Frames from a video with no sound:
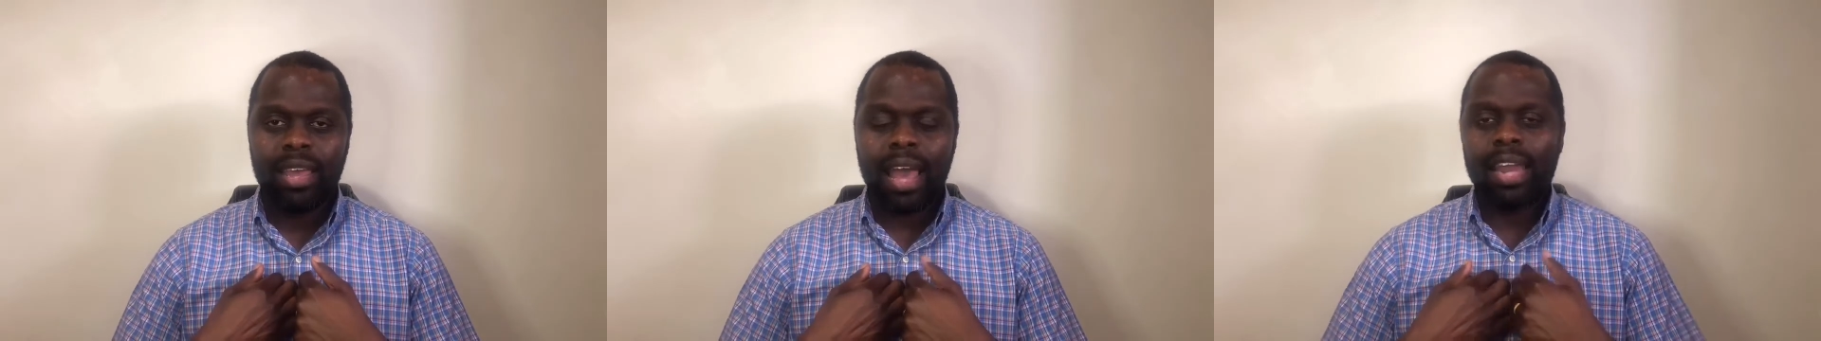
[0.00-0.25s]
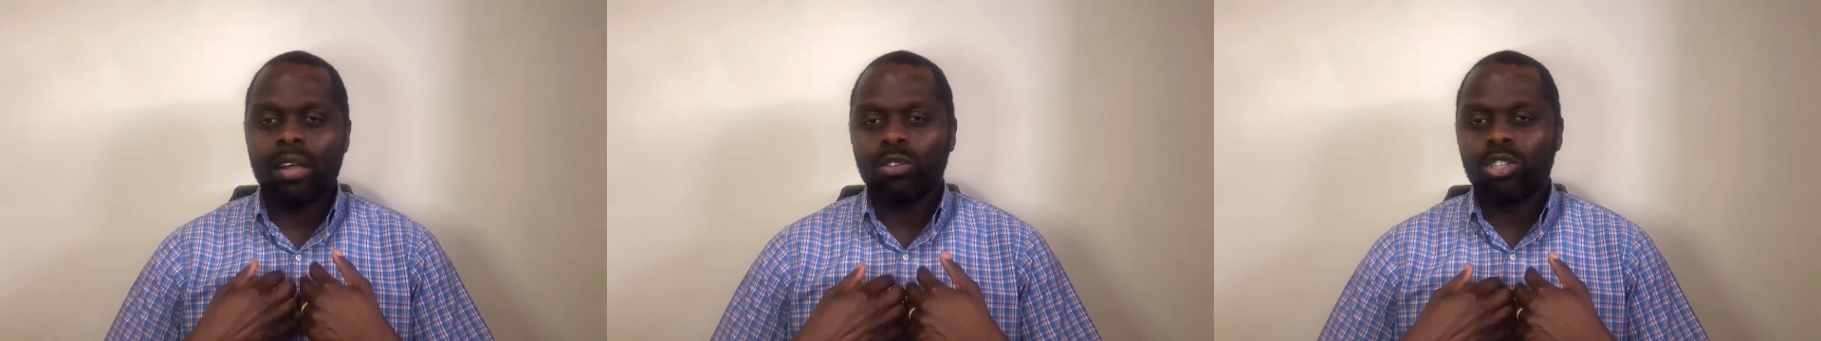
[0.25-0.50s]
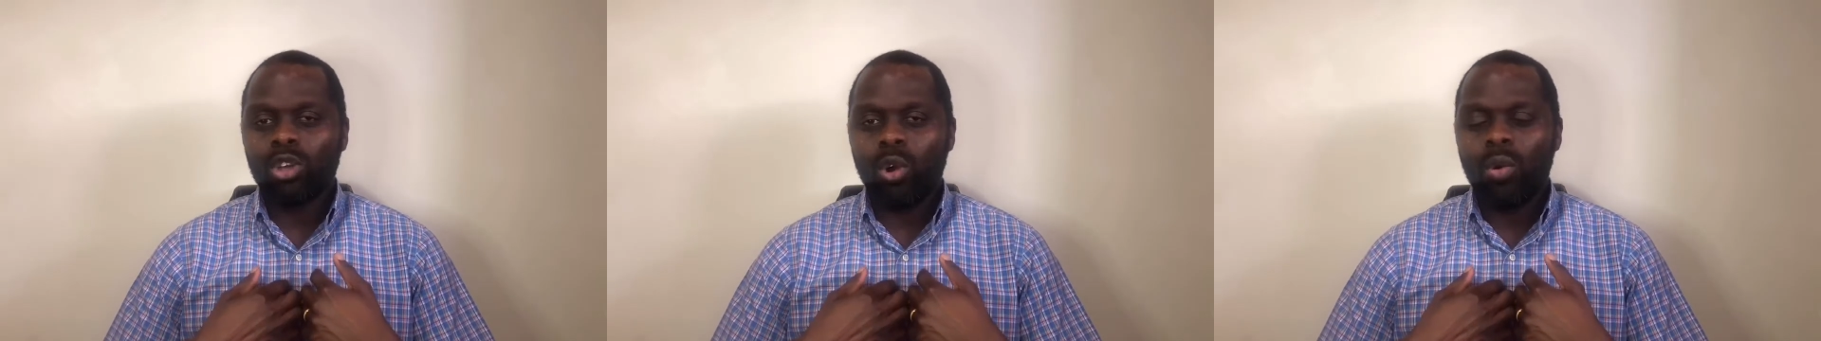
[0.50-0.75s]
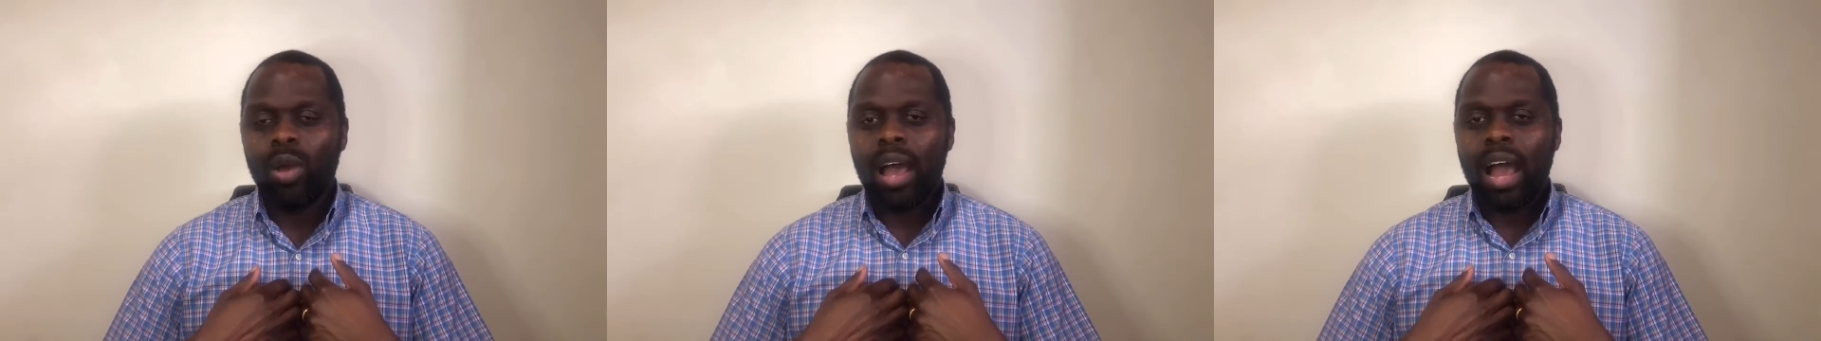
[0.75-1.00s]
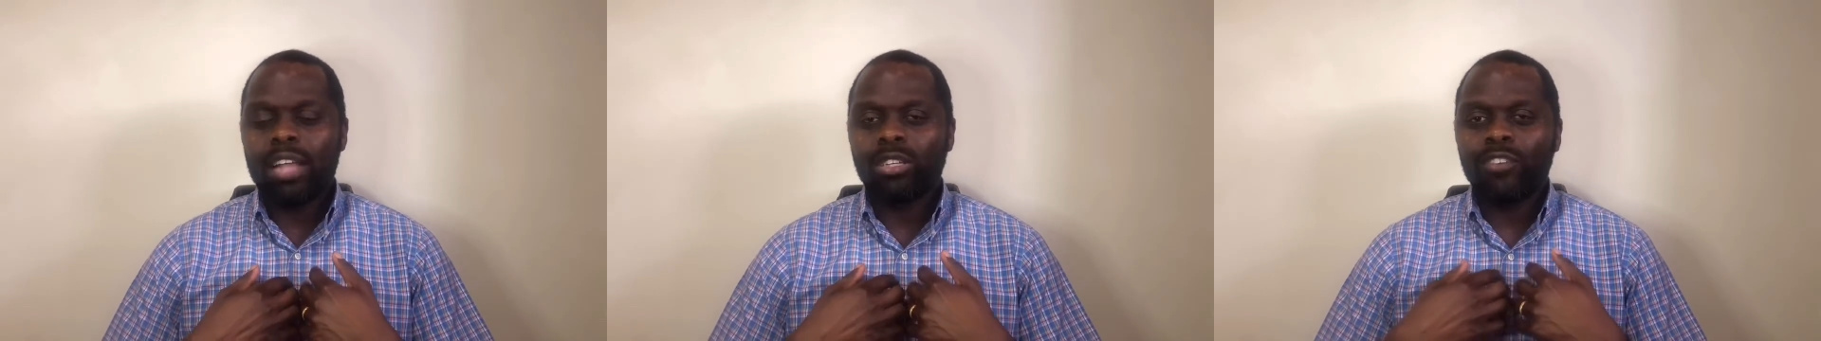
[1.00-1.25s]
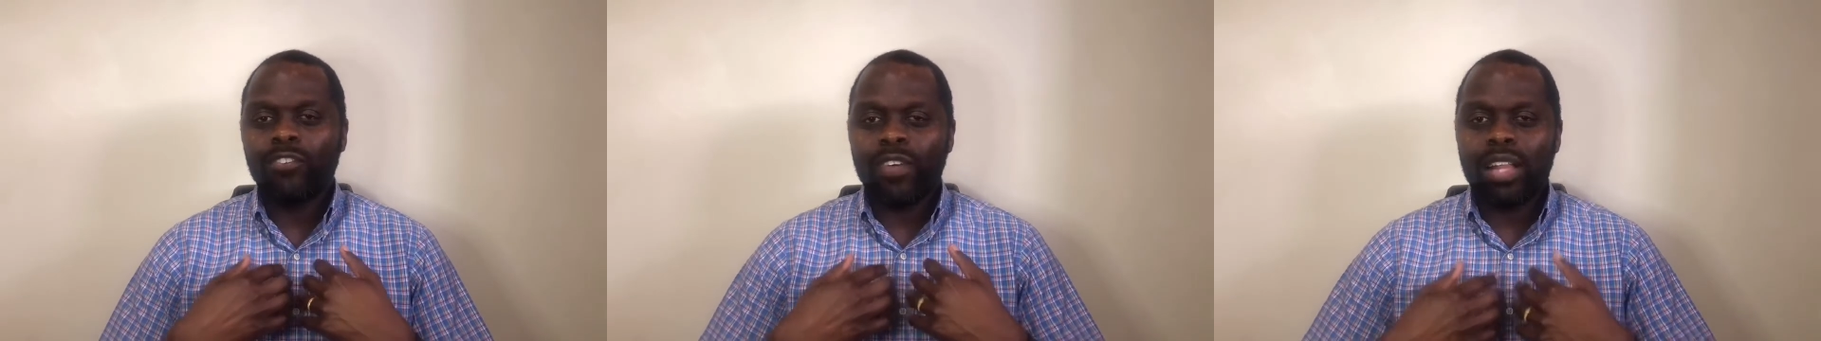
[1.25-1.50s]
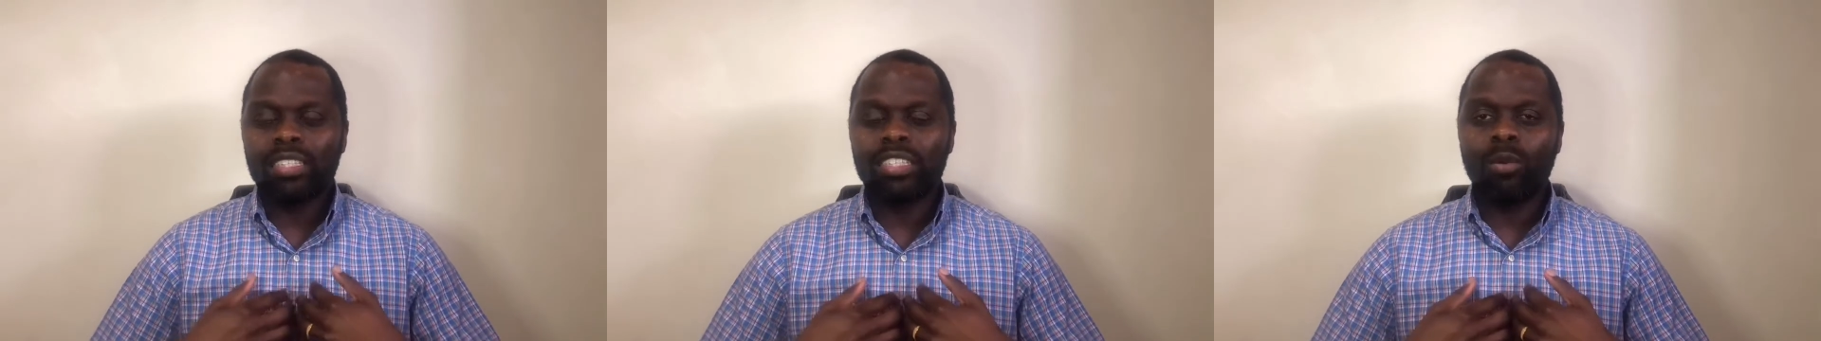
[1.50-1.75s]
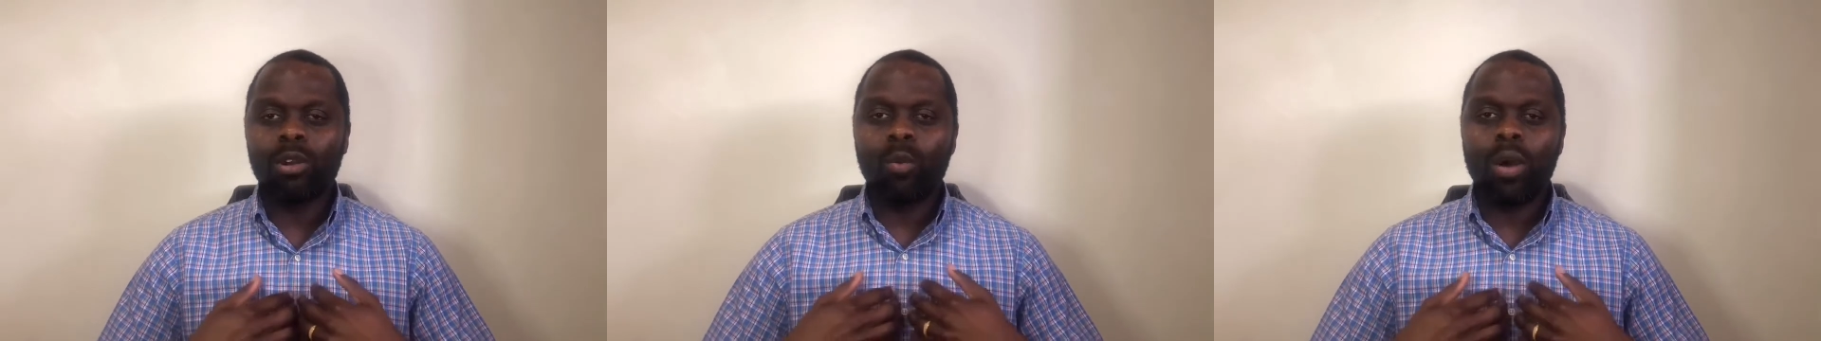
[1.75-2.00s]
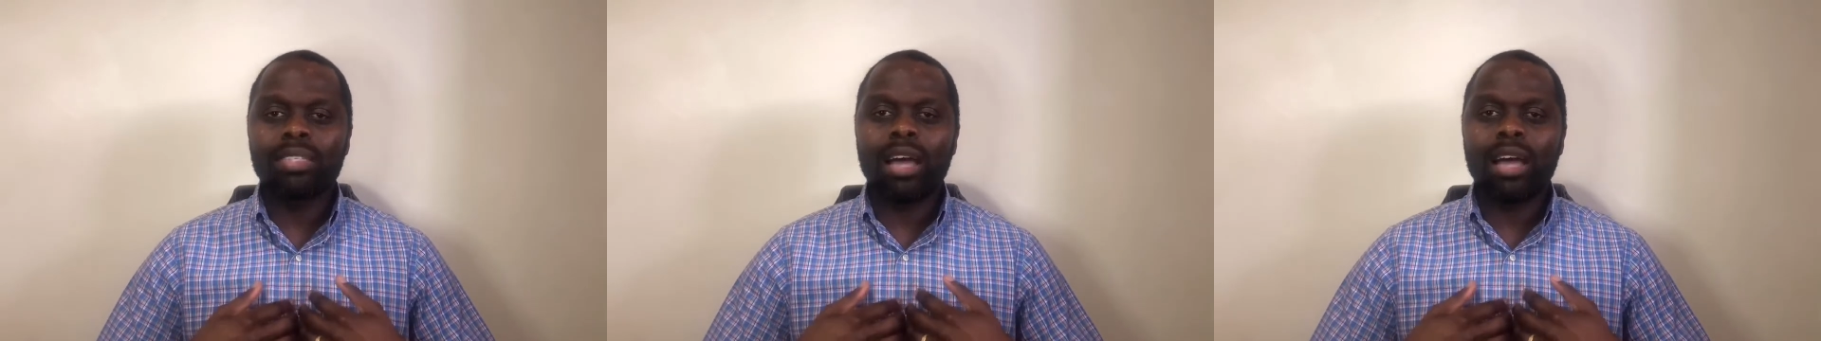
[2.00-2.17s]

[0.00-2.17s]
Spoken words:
And also, I just felt they were the ones